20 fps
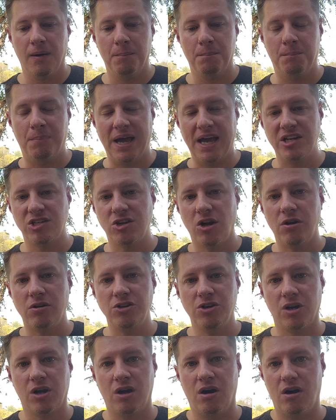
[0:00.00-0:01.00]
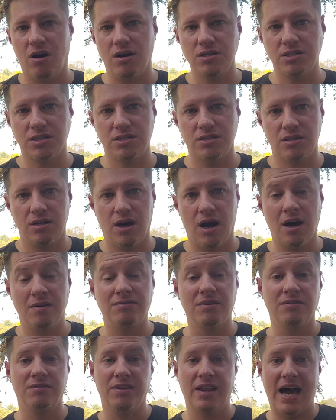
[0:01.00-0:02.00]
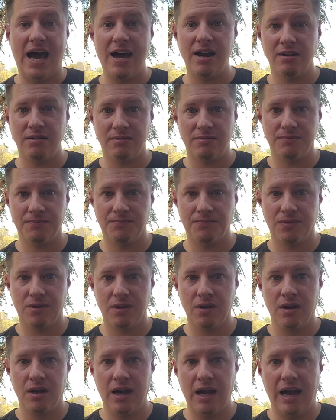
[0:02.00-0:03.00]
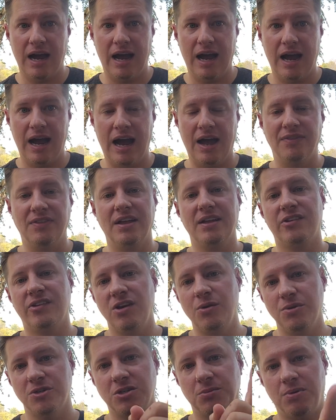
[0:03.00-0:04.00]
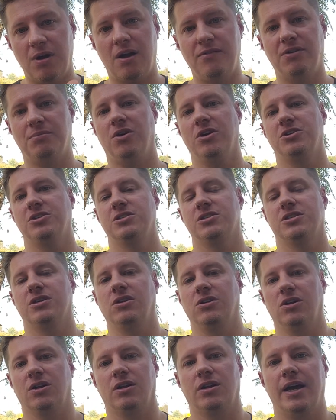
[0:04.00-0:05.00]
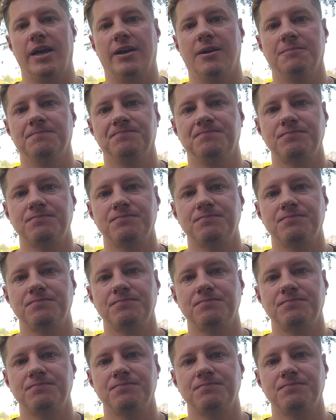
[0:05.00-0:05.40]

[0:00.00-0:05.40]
Base all your costs off of that and then see what your profit margin is going to look like.